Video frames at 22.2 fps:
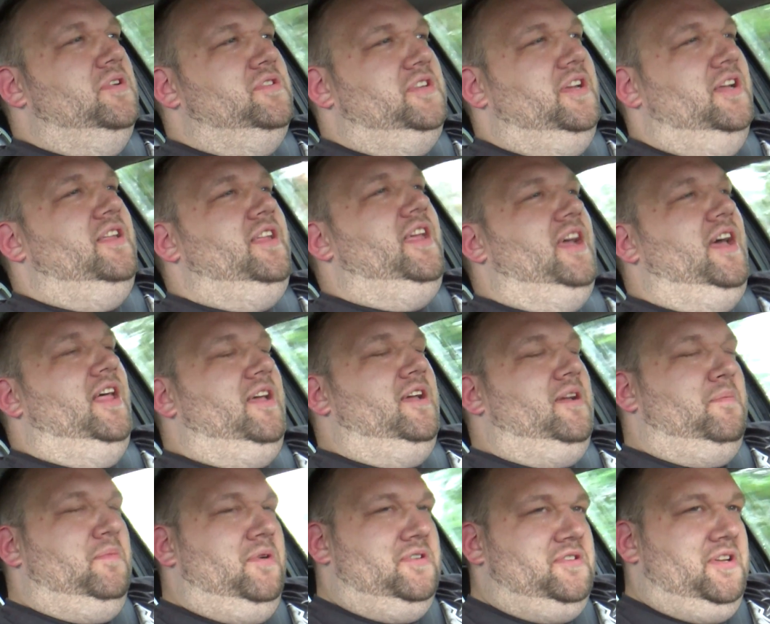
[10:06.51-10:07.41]
a
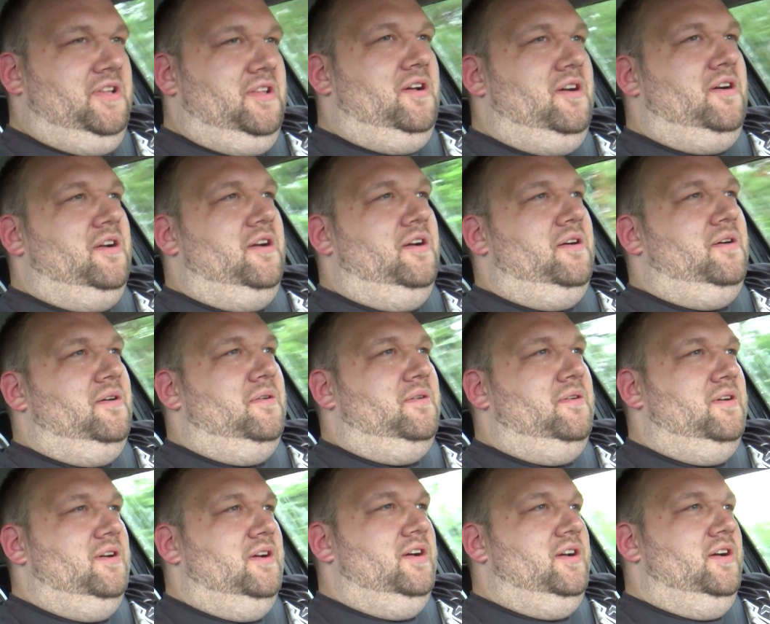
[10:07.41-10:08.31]
like a Murcielago.
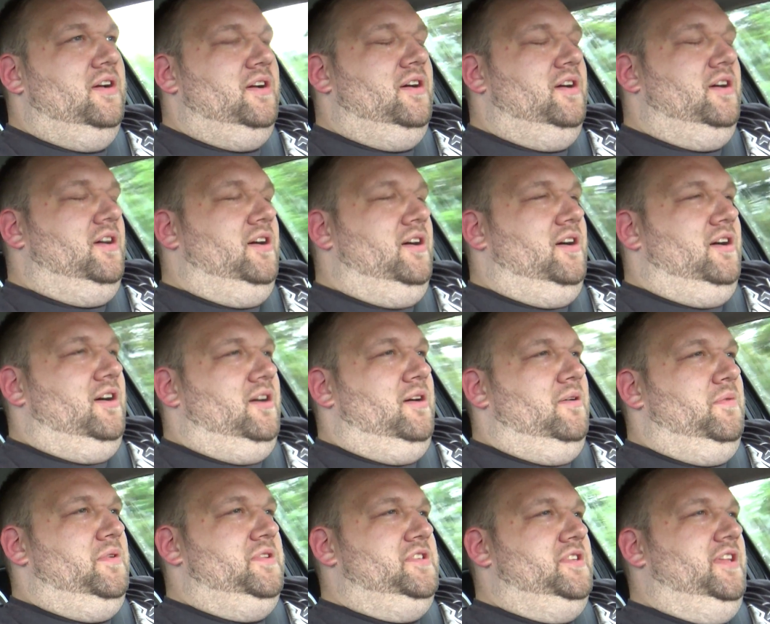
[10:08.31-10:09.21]

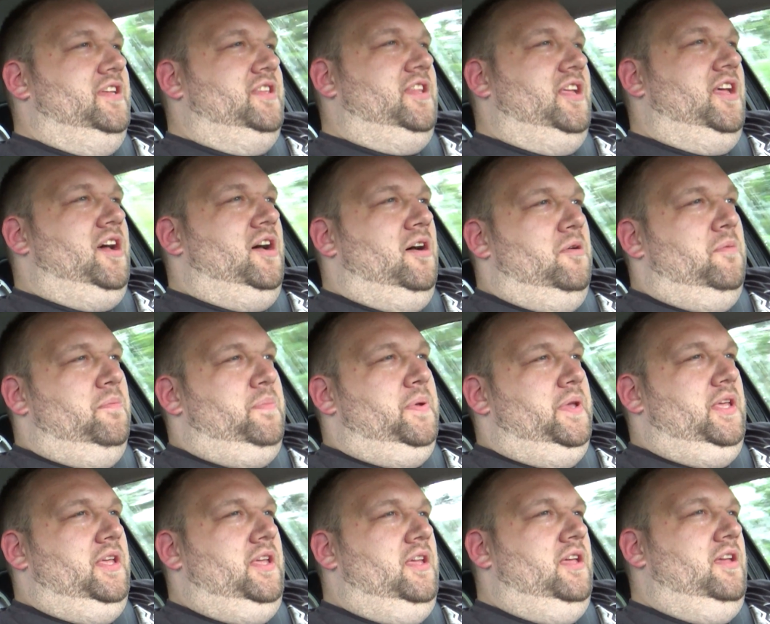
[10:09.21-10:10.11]
Was it like the
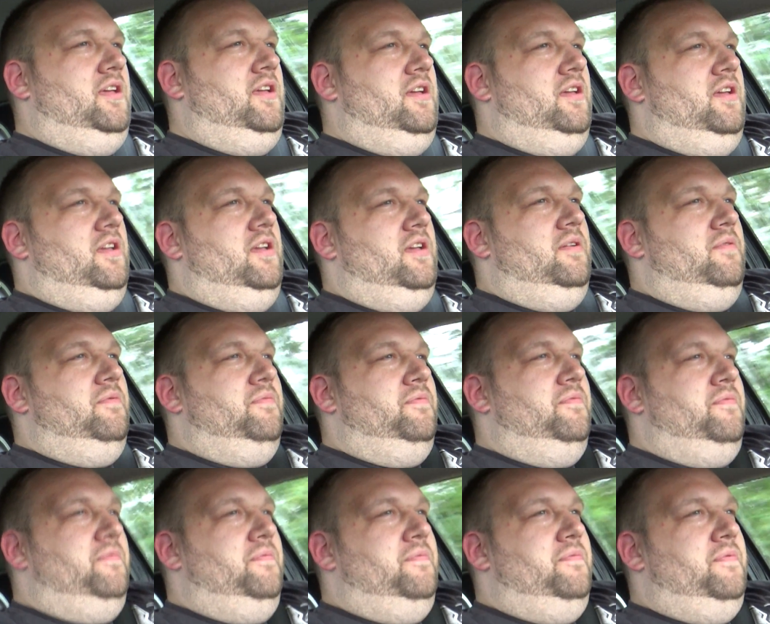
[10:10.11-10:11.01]
LP
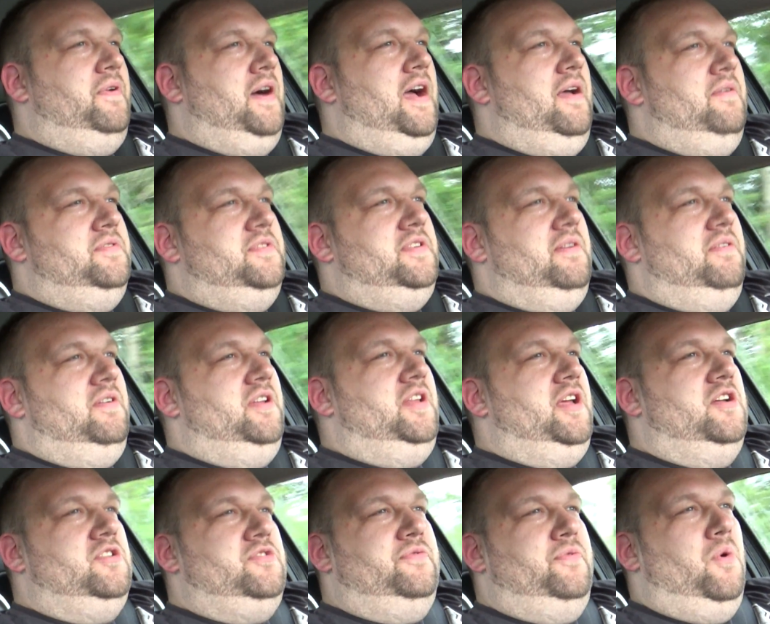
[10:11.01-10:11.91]

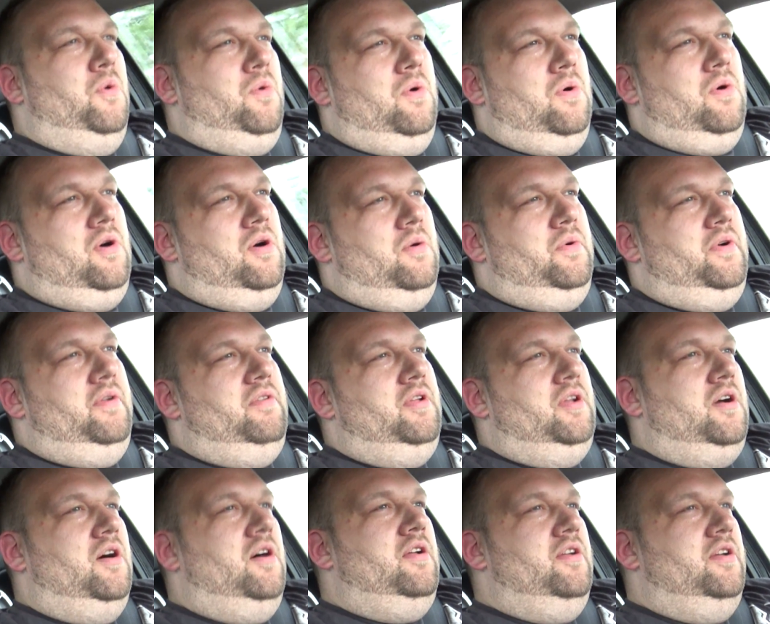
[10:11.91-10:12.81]
570-4? What do
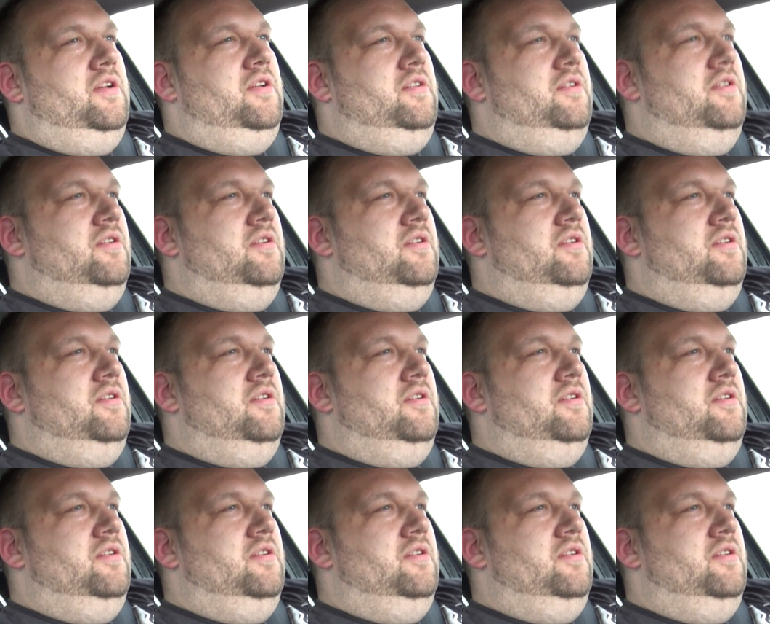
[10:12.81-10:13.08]
they call it?